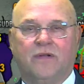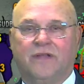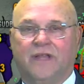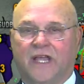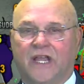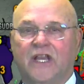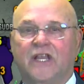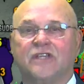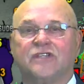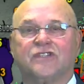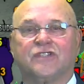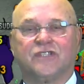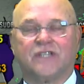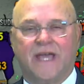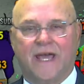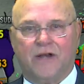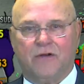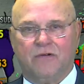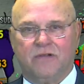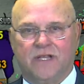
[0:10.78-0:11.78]
It is
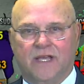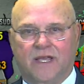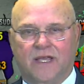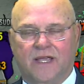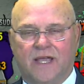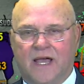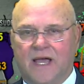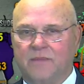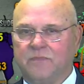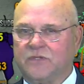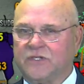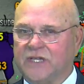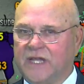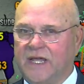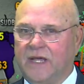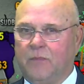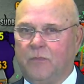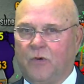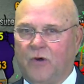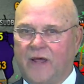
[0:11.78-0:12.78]
Saturday. I'm
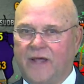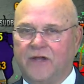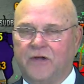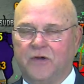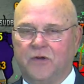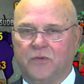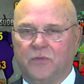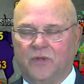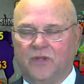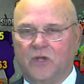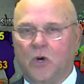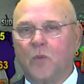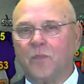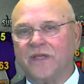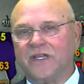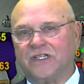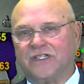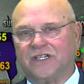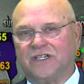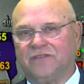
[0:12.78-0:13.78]
Sam Reichard with
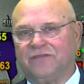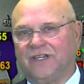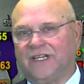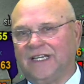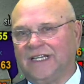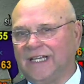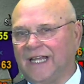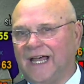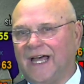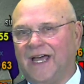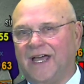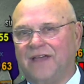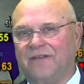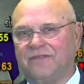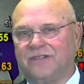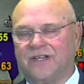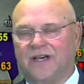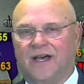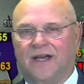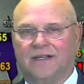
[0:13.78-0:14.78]

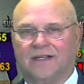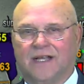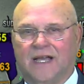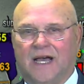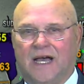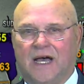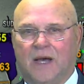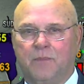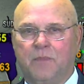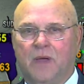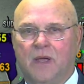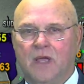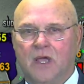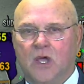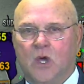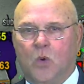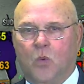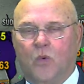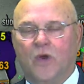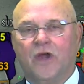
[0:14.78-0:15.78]
OBTVLive.com.
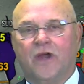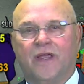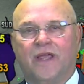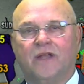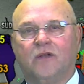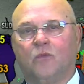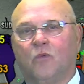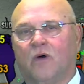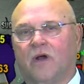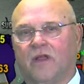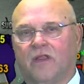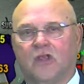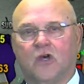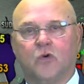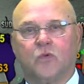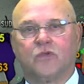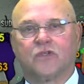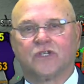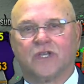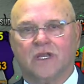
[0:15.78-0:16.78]
We're in one of
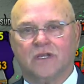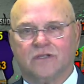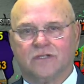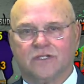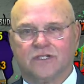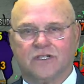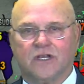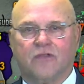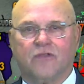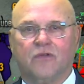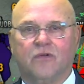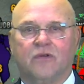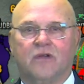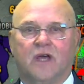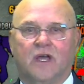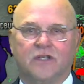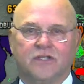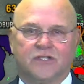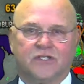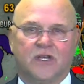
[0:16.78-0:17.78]
those southern
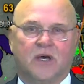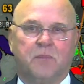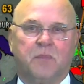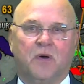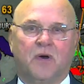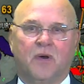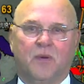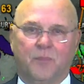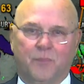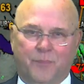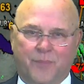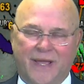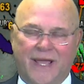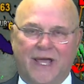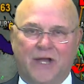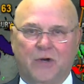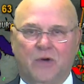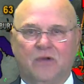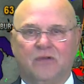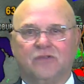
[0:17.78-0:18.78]
summer
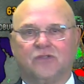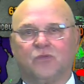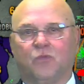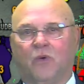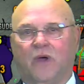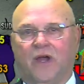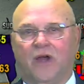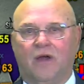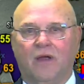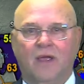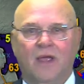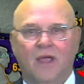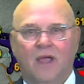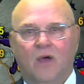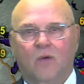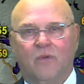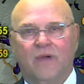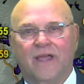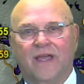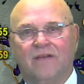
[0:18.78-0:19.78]
patterns where
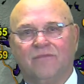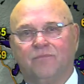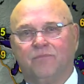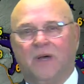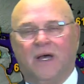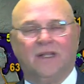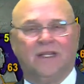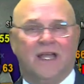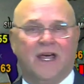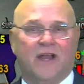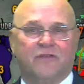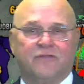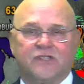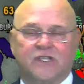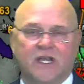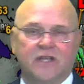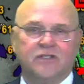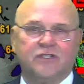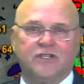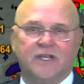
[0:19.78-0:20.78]
we have a lot of
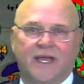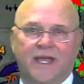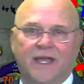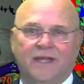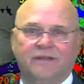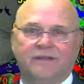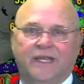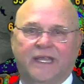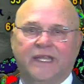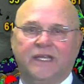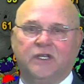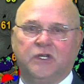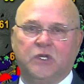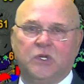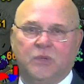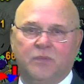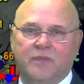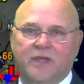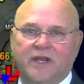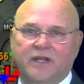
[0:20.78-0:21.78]
sunshine, heat and
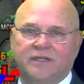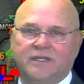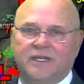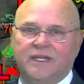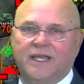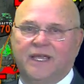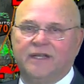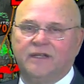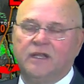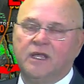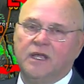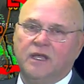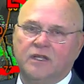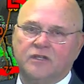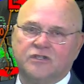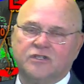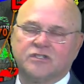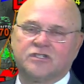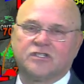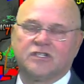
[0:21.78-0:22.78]
humidity, and
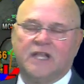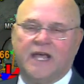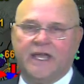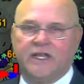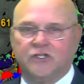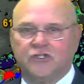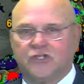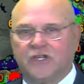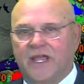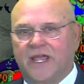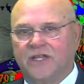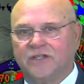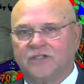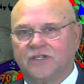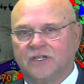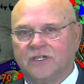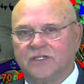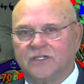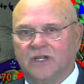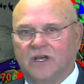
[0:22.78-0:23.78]
just slight
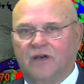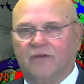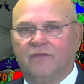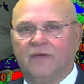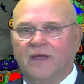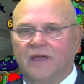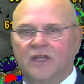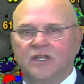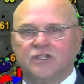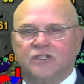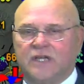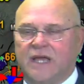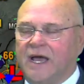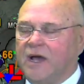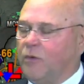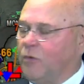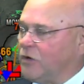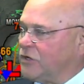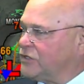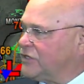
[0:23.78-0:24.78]
chances of
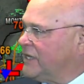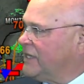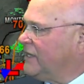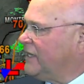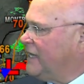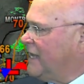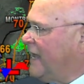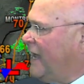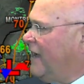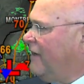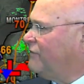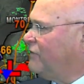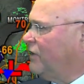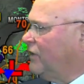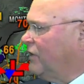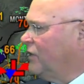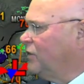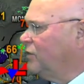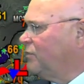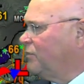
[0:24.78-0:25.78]
showers in the
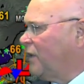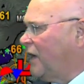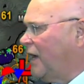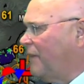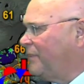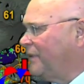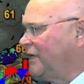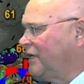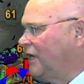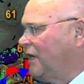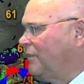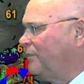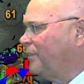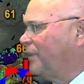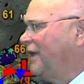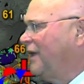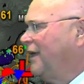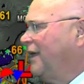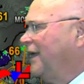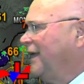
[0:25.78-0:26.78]
afternoon popping up
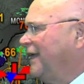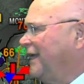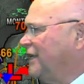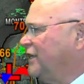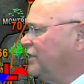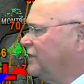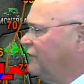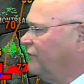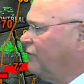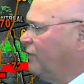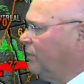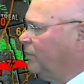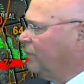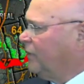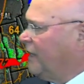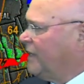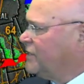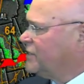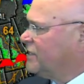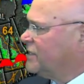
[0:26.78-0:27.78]
in different
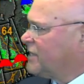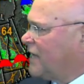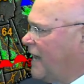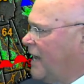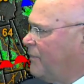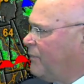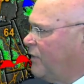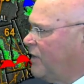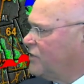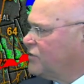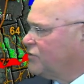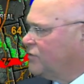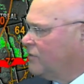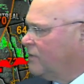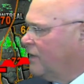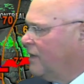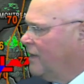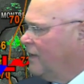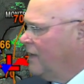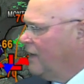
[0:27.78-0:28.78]
places. High pressure
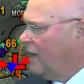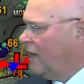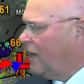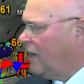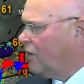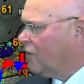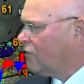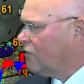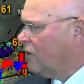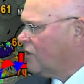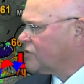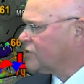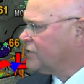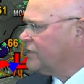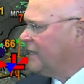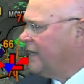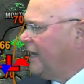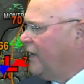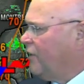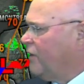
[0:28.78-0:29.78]
across
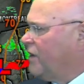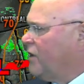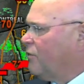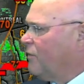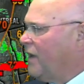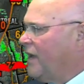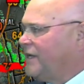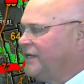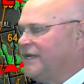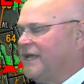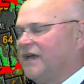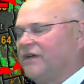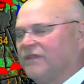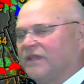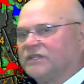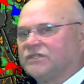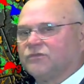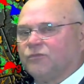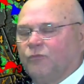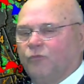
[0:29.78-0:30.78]
the area right now.
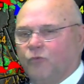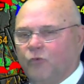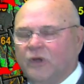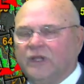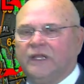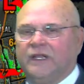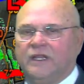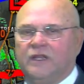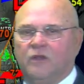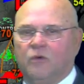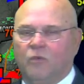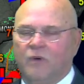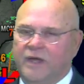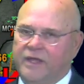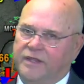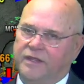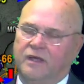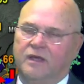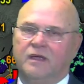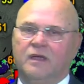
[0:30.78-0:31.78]
That's really the way
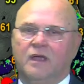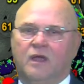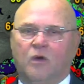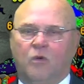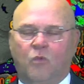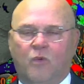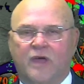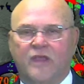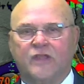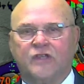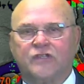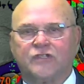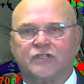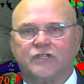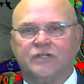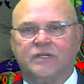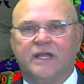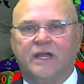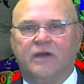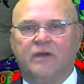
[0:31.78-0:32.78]
the weather
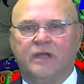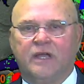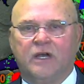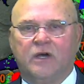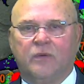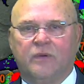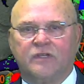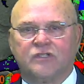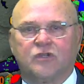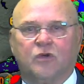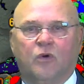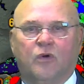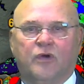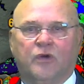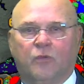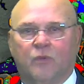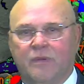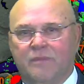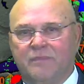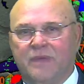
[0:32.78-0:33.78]
scenario is going to
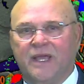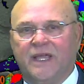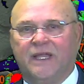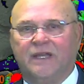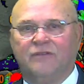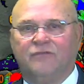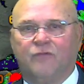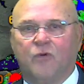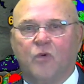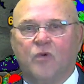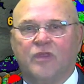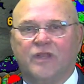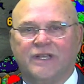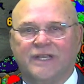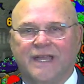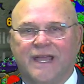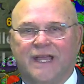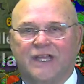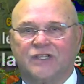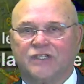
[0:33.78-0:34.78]
remain for the
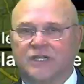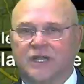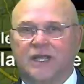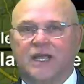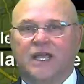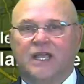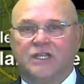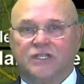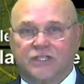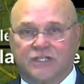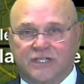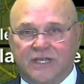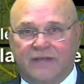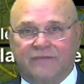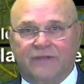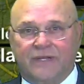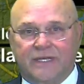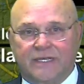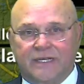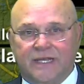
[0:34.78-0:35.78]
next
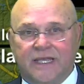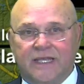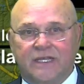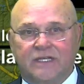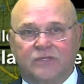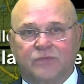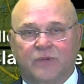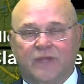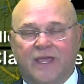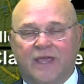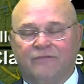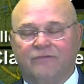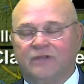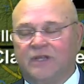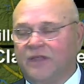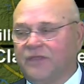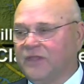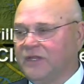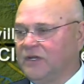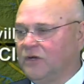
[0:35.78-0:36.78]
7 days. We have
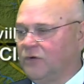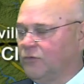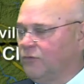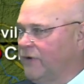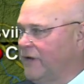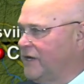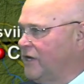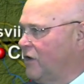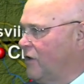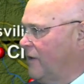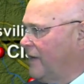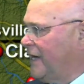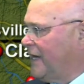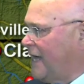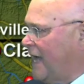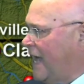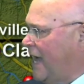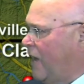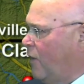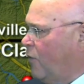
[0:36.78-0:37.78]
nothing on radar in
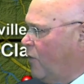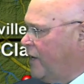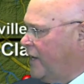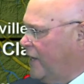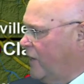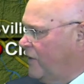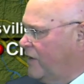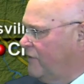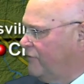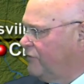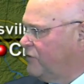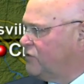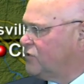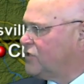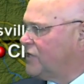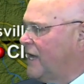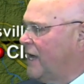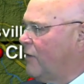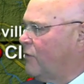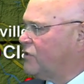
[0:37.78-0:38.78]
our area. A few
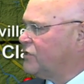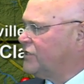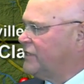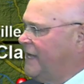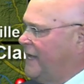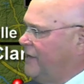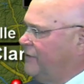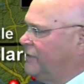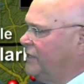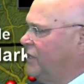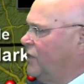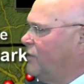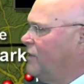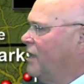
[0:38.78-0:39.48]
showers down near